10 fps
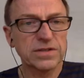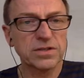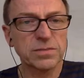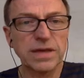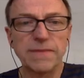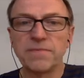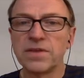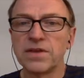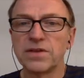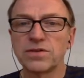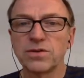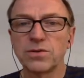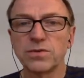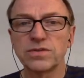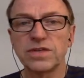display. So
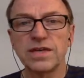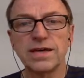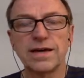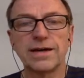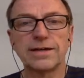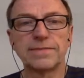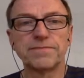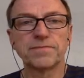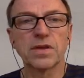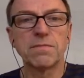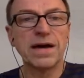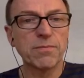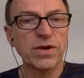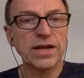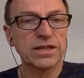you will see my
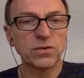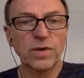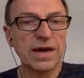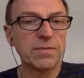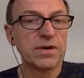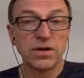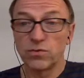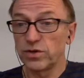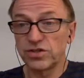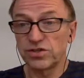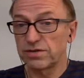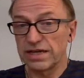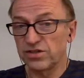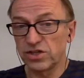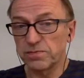brain on the web, which
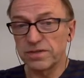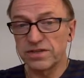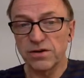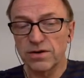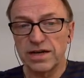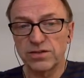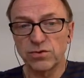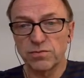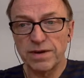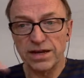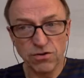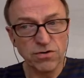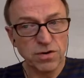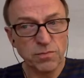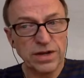has just been synchronized with my
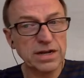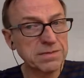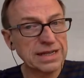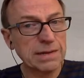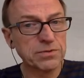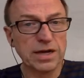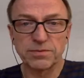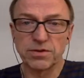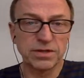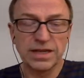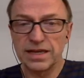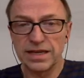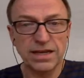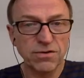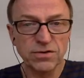current brain on my laptop. So the data
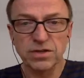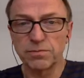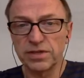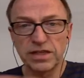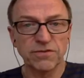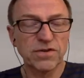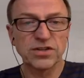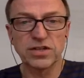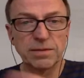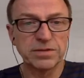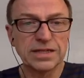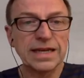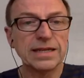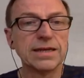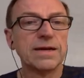here is completely fresh and up to
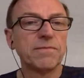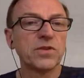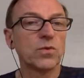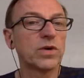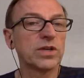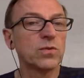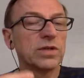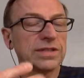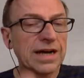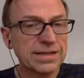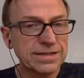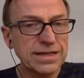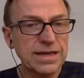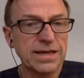date. What you will not see